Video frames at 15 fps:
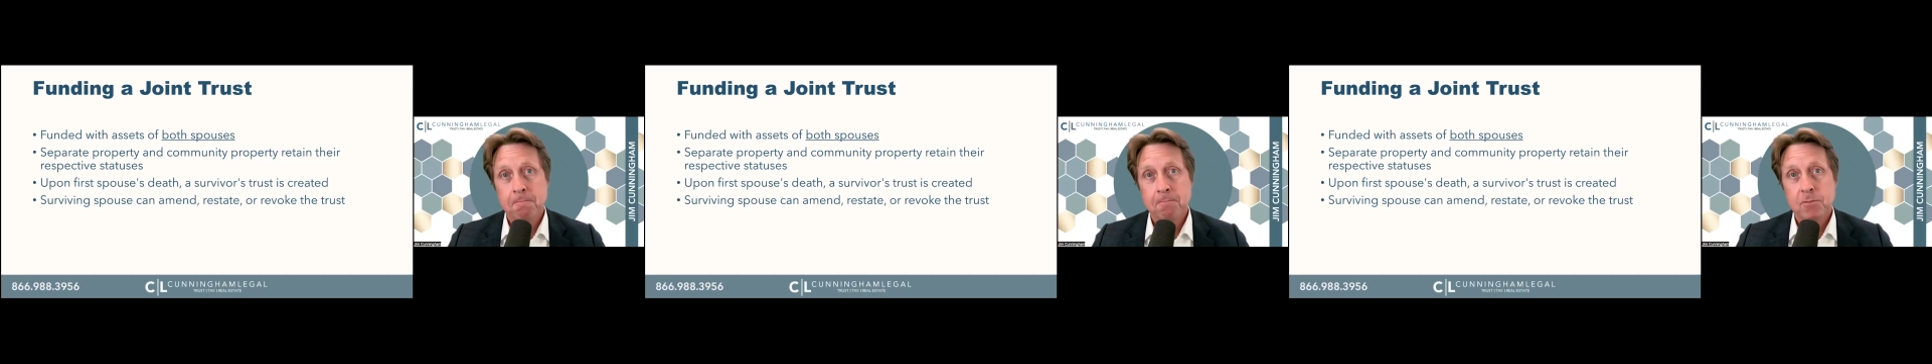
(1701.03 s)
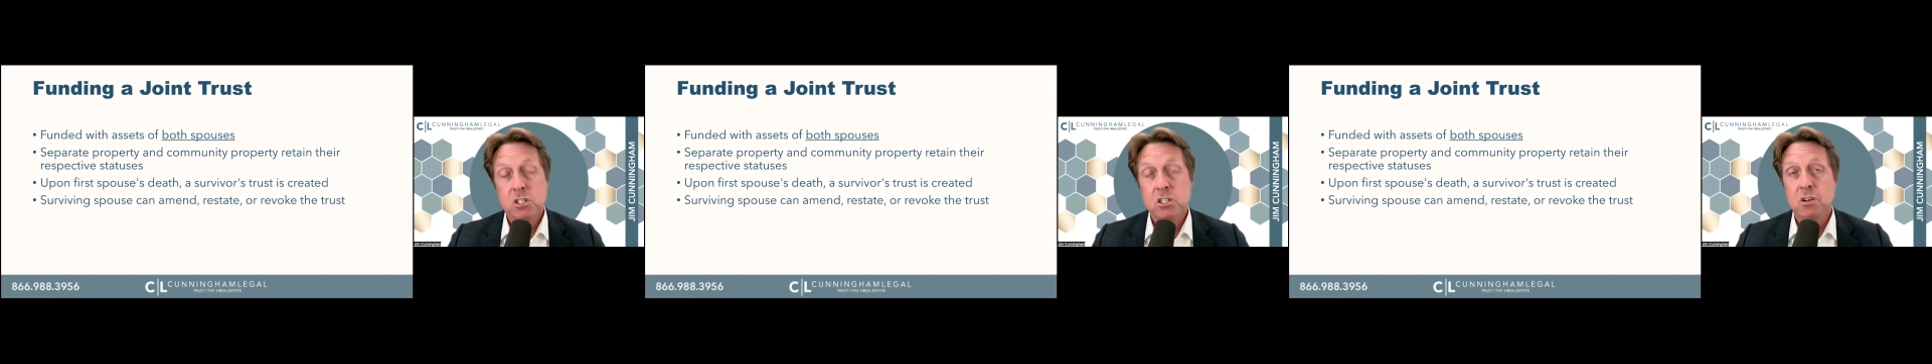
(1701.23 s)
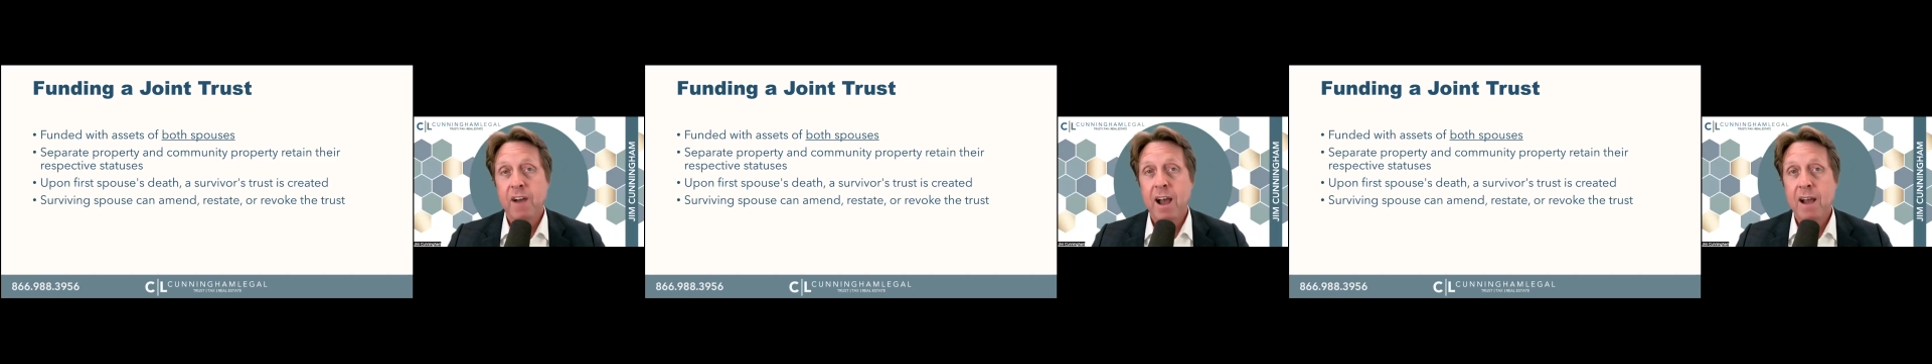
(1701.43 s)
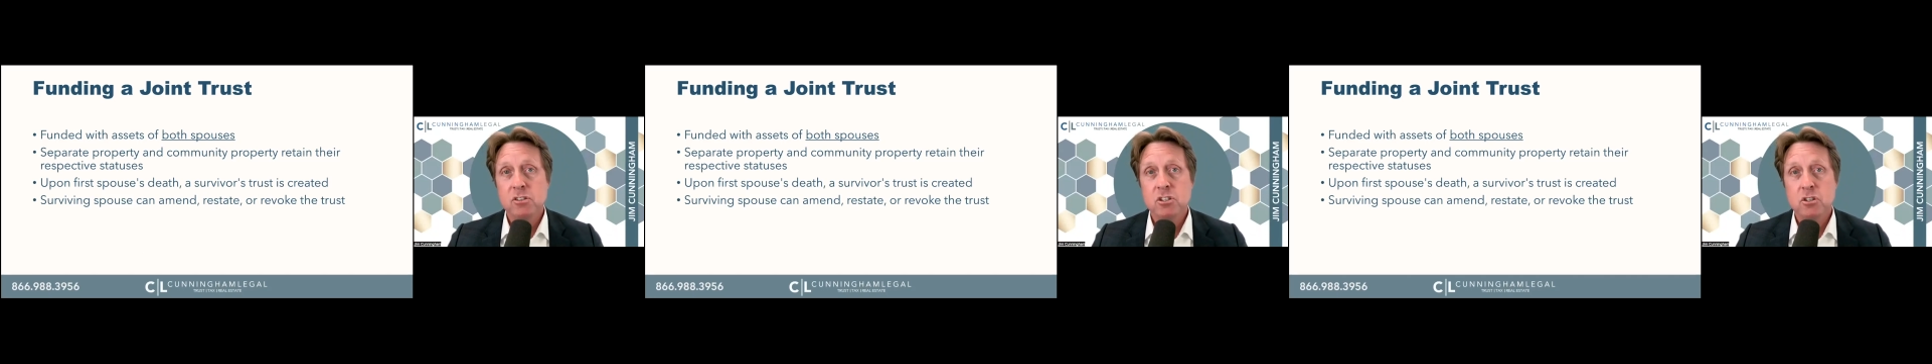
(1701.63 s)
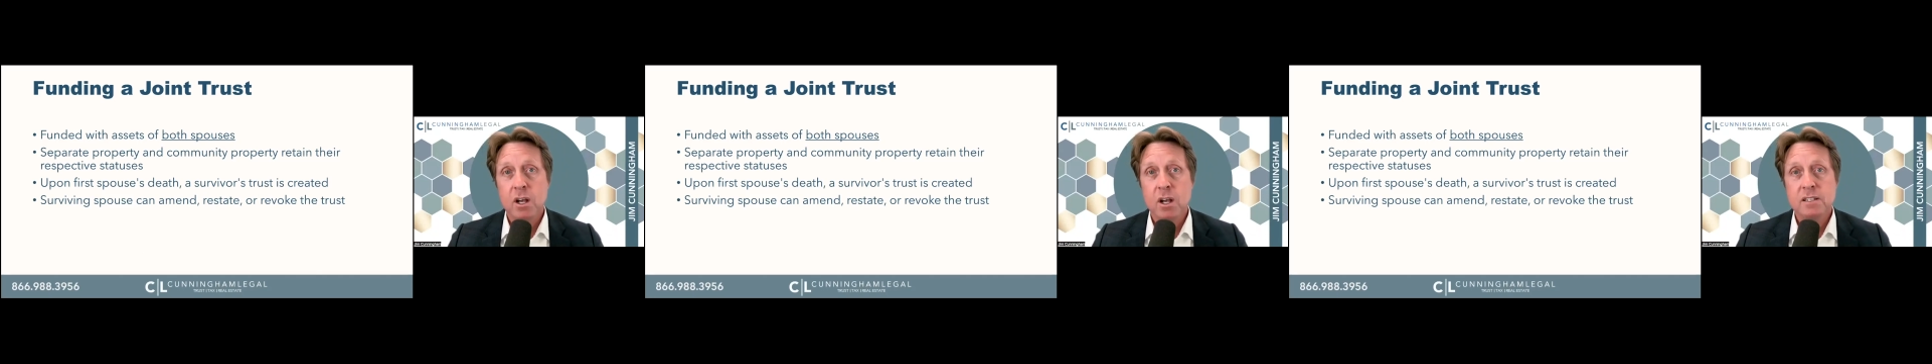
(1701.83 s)
The survivor's
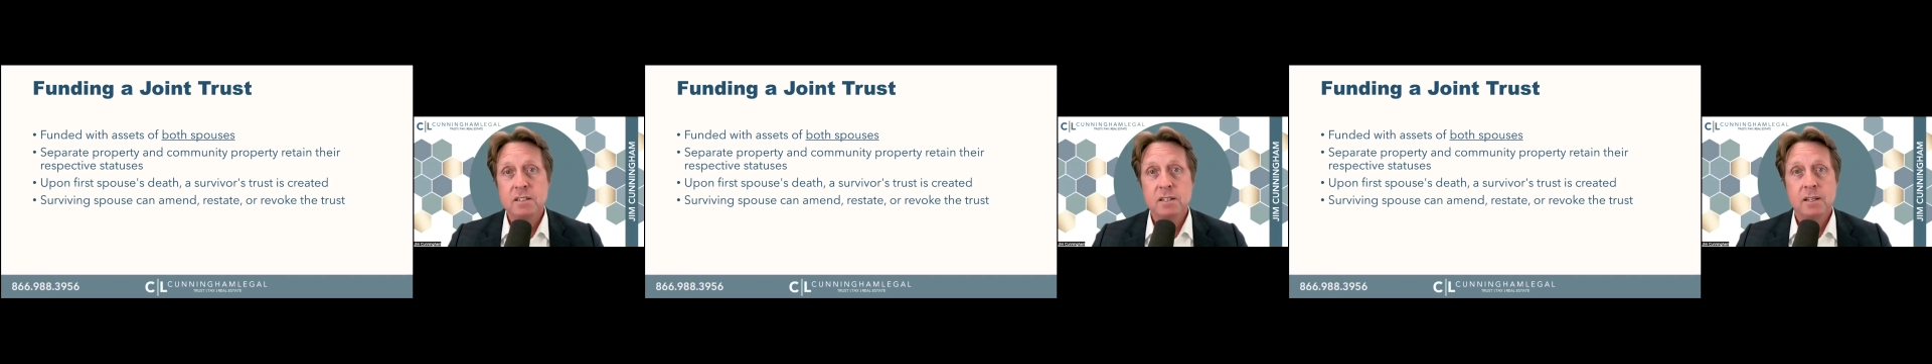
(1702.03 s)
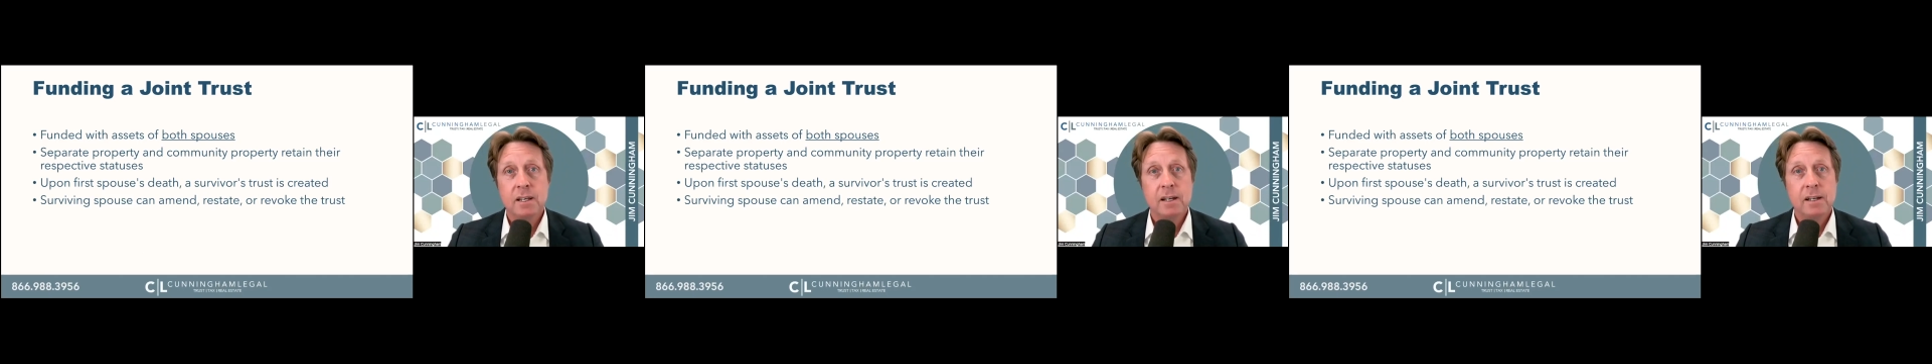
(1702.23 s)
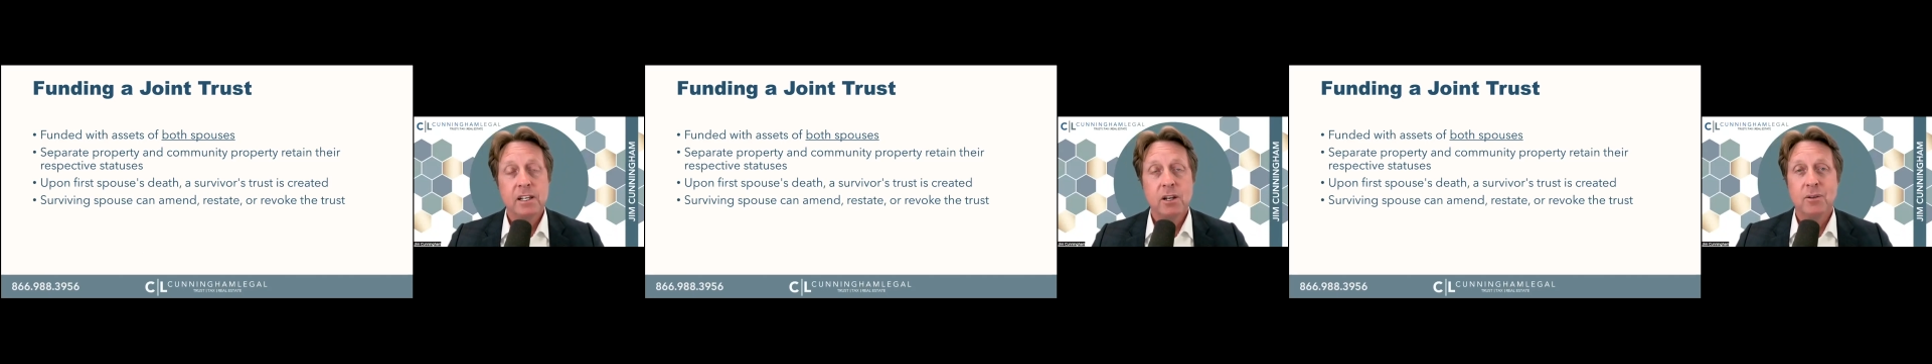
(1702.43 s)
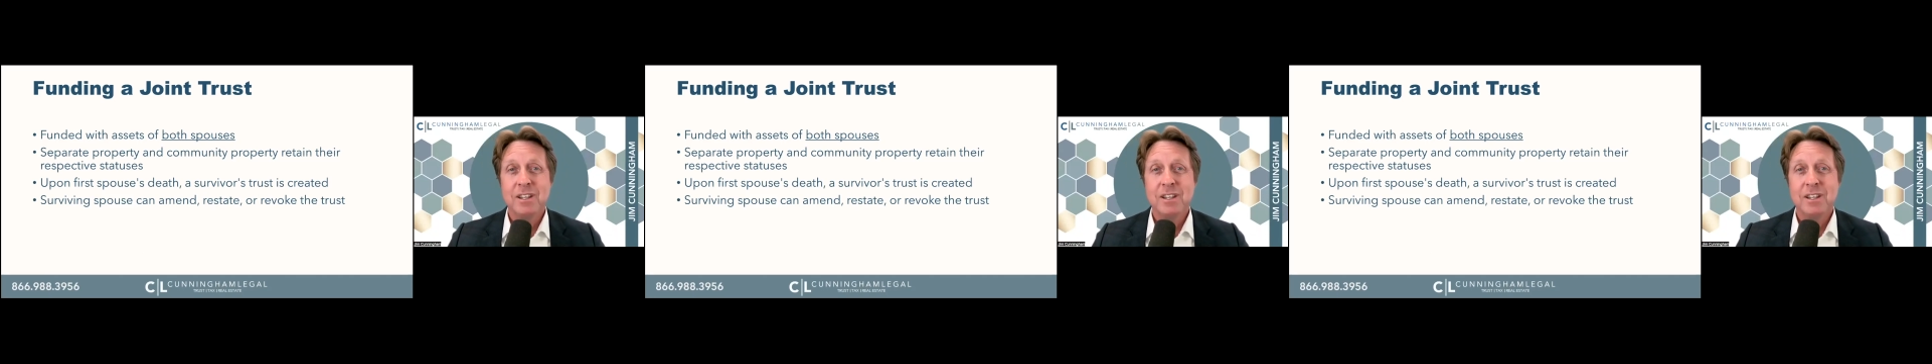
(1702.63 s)
trust, in